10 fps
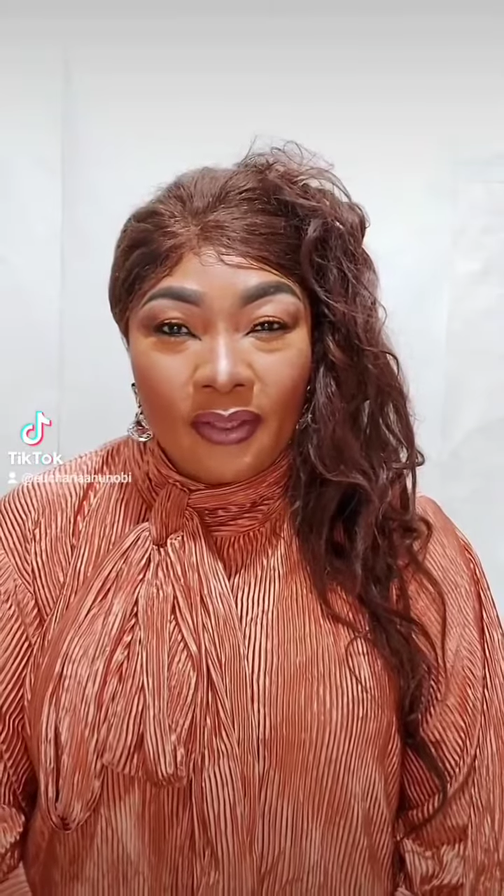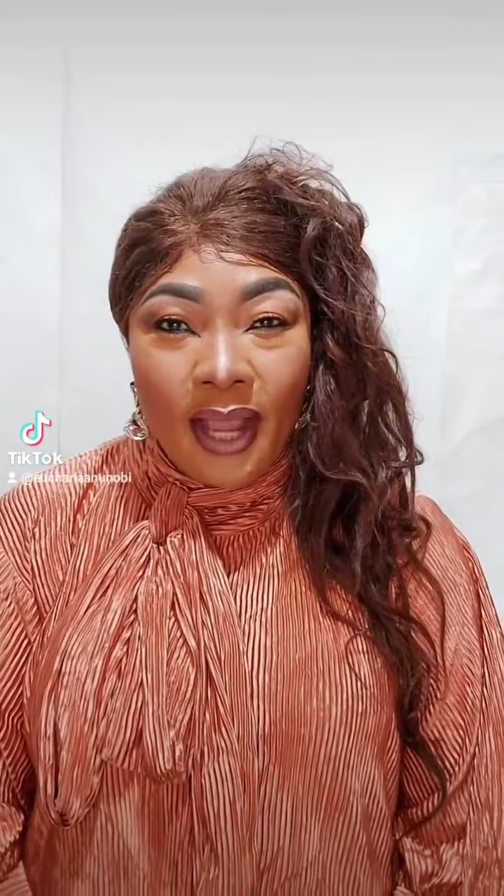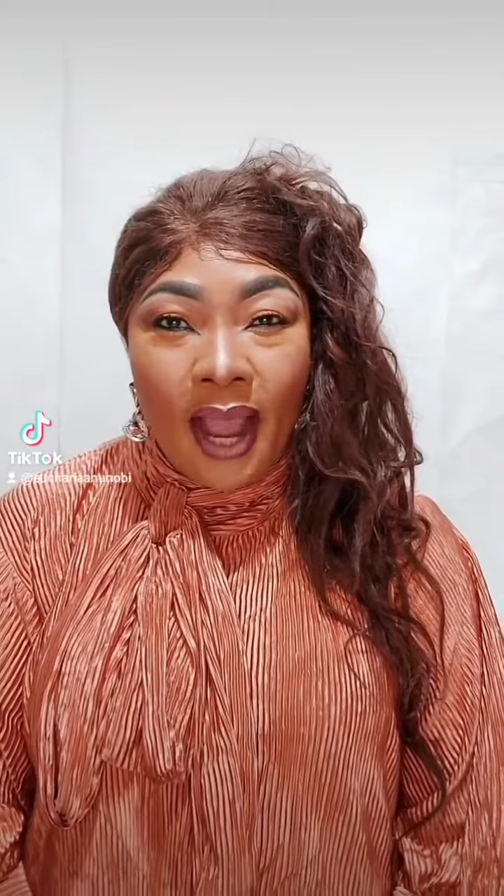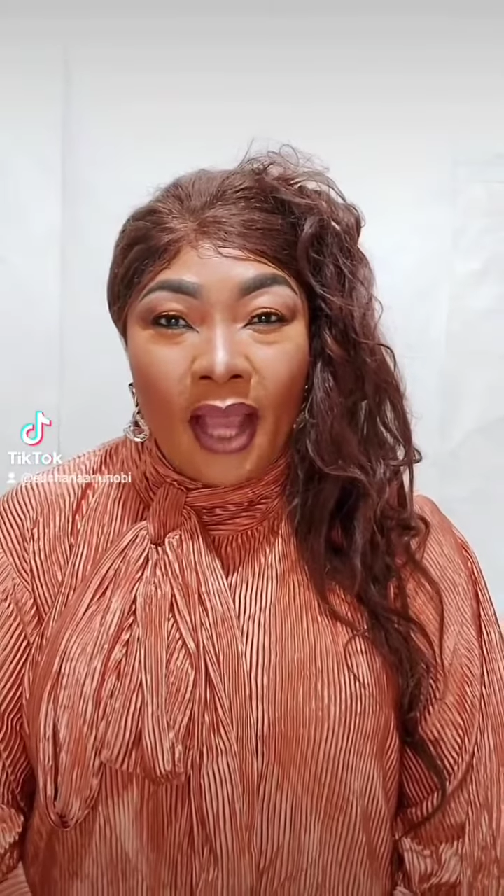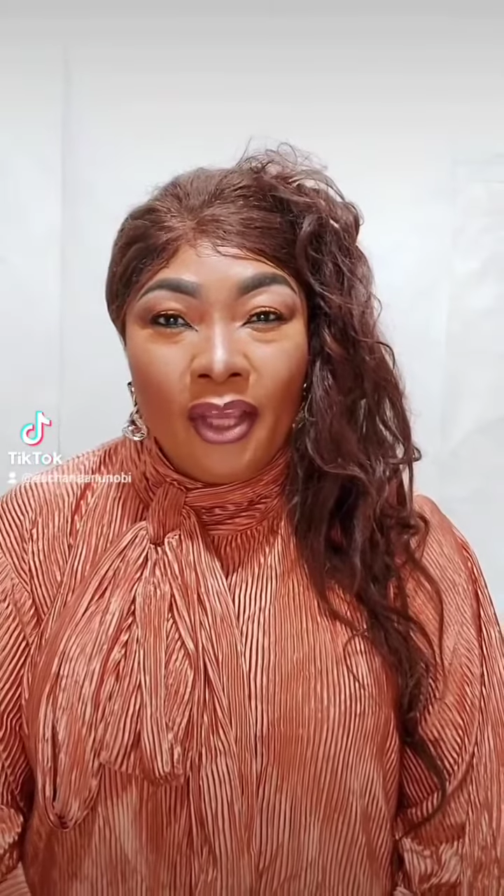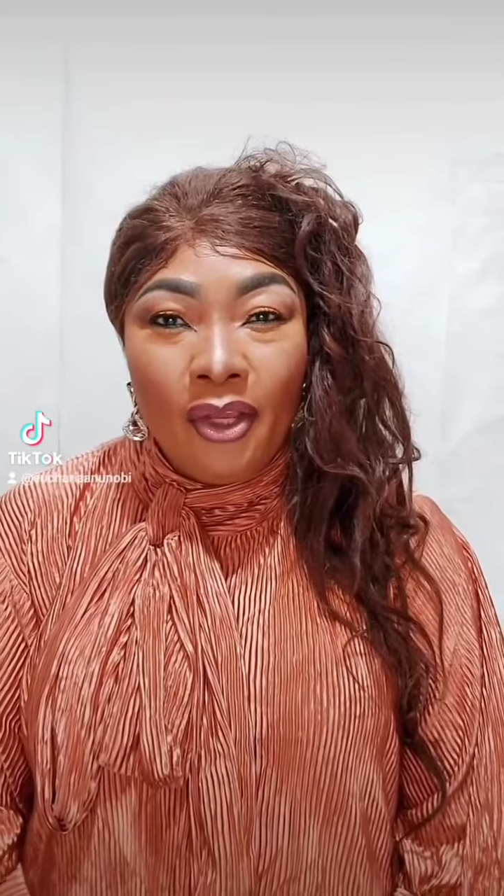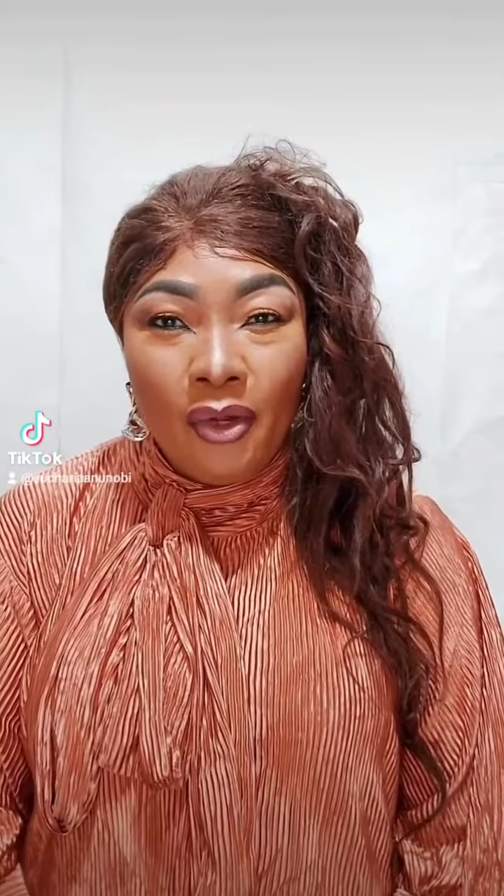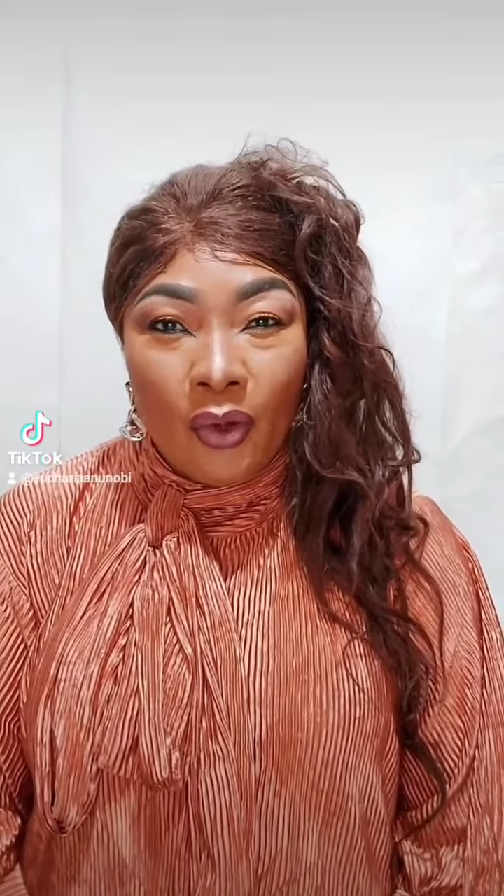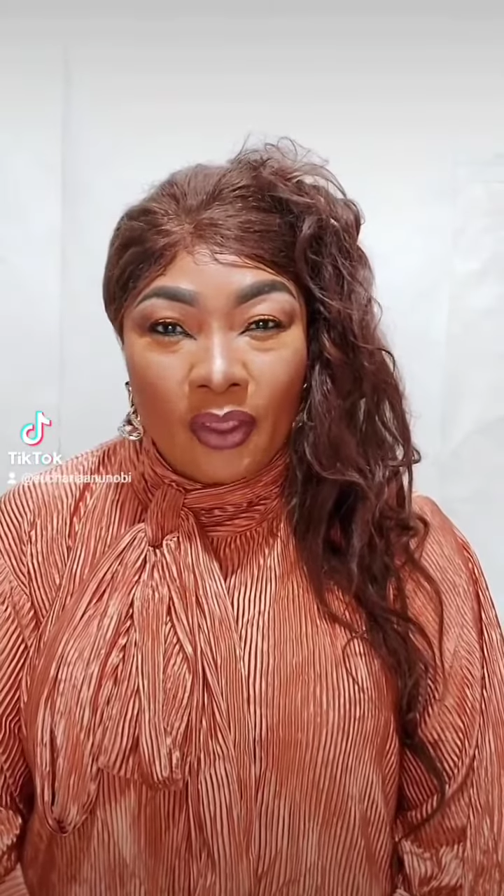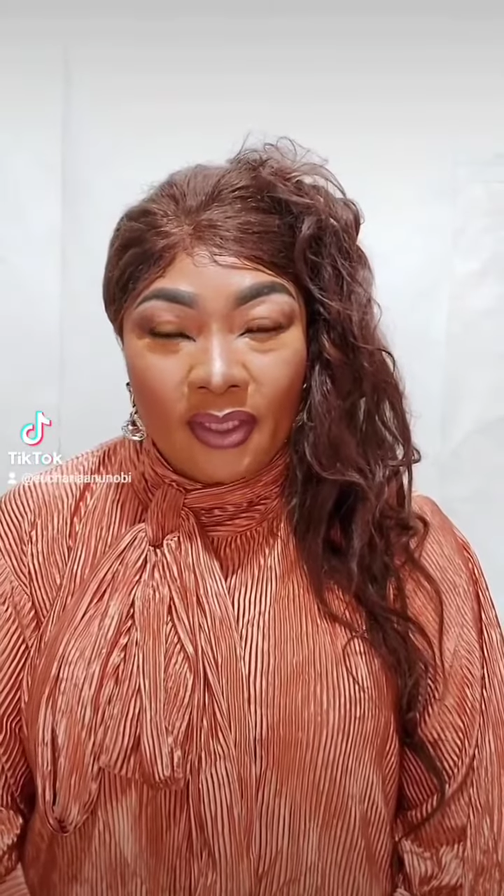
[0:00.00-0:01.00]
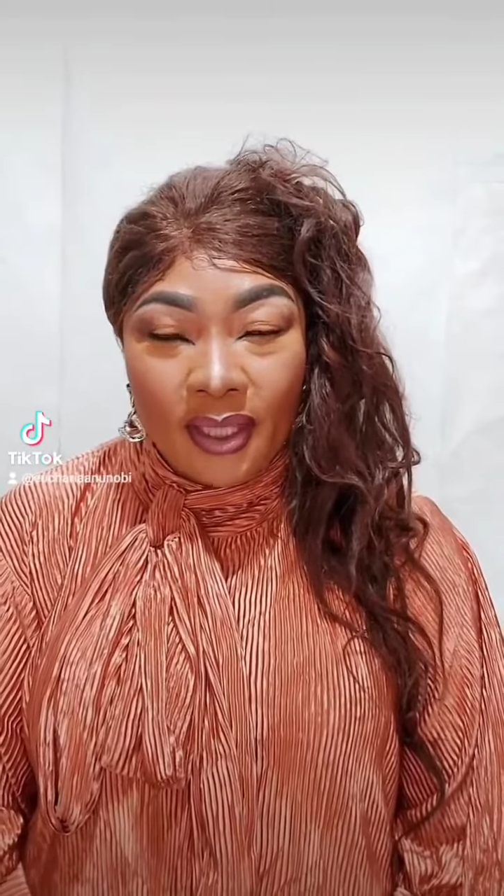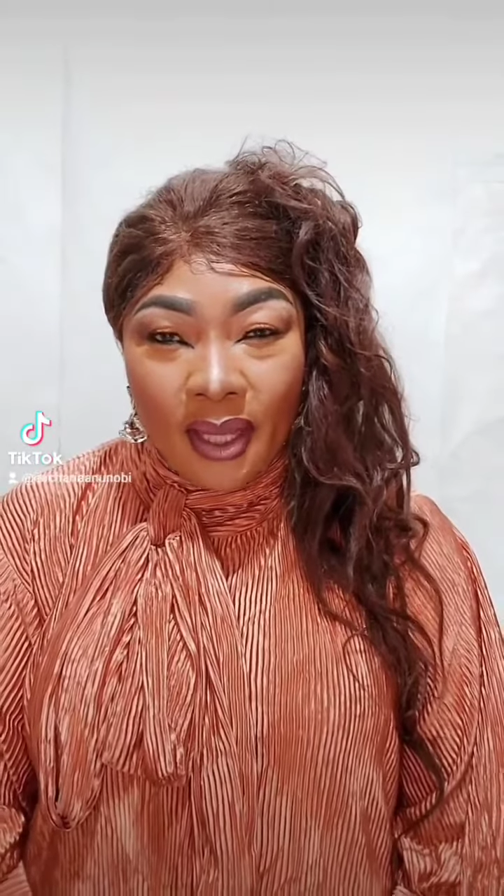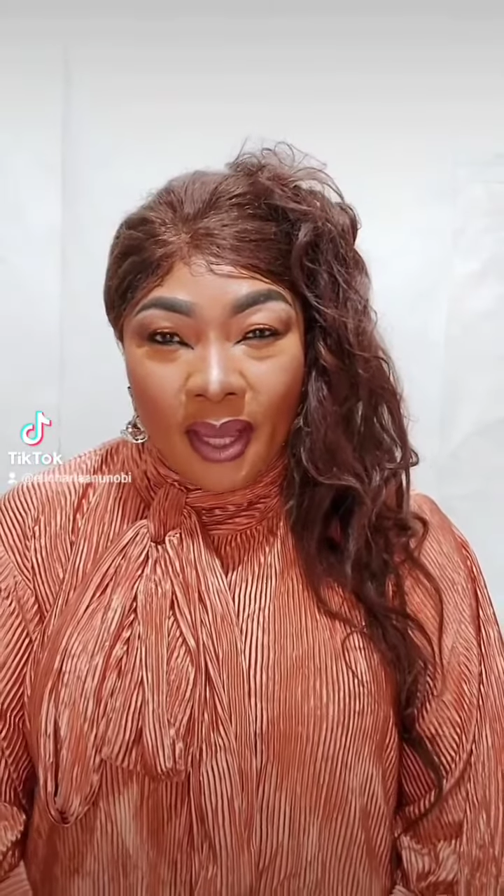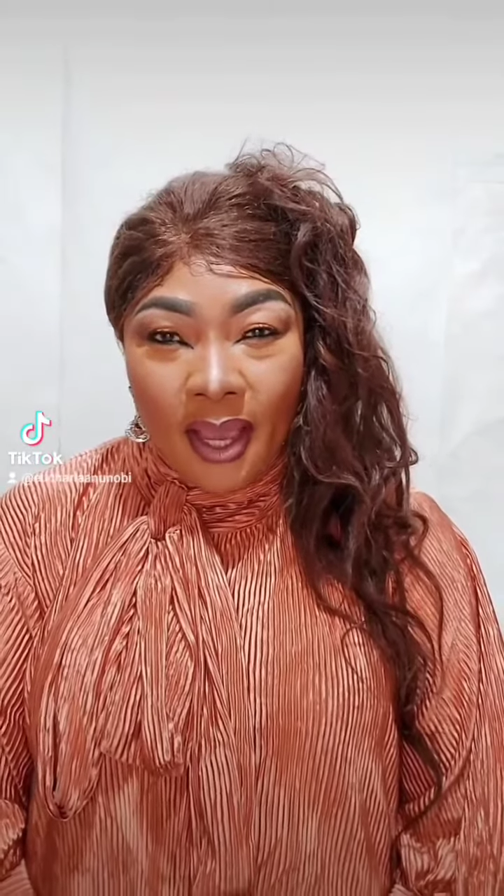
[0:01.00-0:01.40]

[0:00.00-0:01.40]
They are eunuchs